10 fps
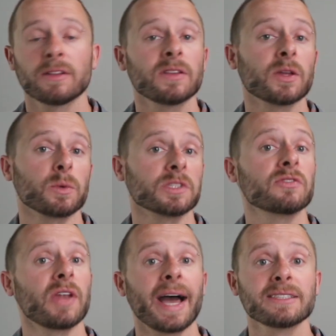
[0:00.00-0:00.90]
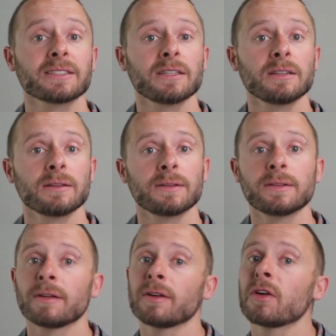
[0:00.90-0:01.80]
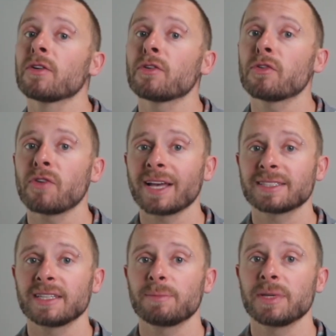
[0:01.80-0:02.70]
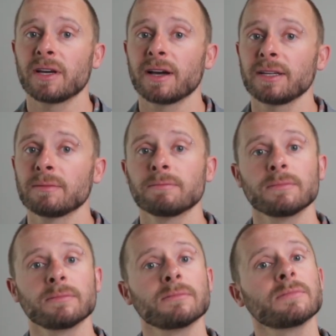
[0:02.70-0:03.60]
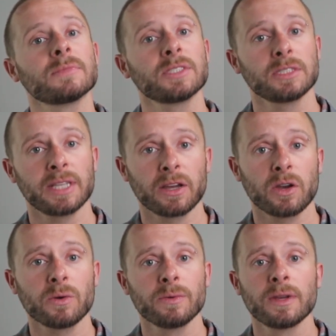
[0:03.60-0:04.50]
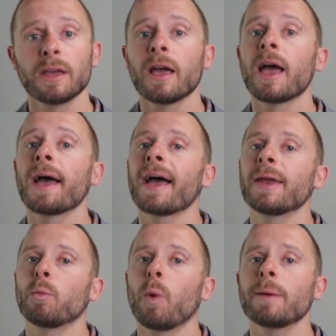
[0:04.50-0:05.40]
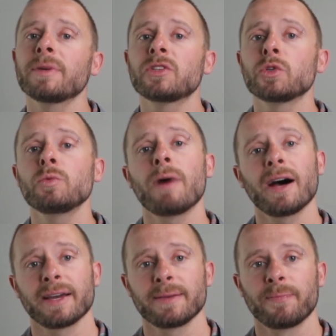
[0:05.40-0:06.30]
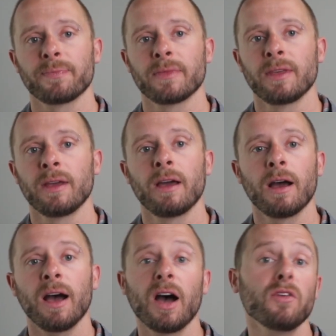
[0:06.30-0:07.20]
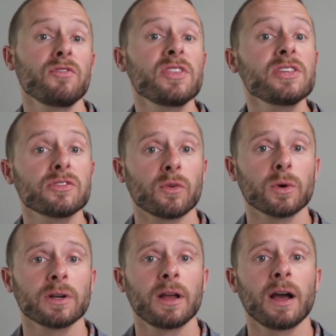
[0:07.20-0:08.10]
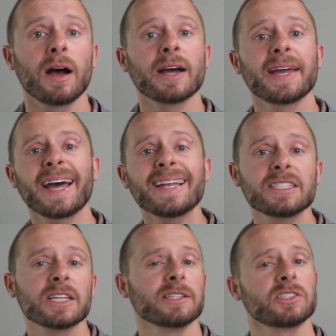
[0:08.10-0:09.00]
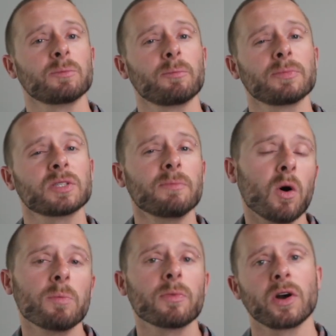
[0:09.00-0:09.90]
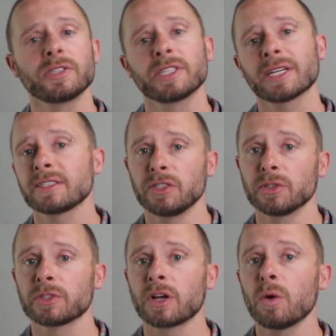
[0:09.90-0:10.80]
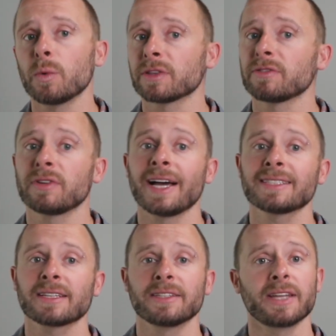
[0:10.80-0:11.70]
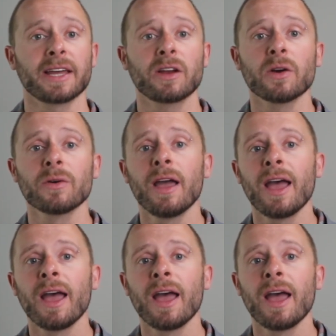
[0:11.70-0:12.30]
There was Flask, Fast API, Django, and Web2Py. Of these 4, I had done some small projects years ago with Flask and Django,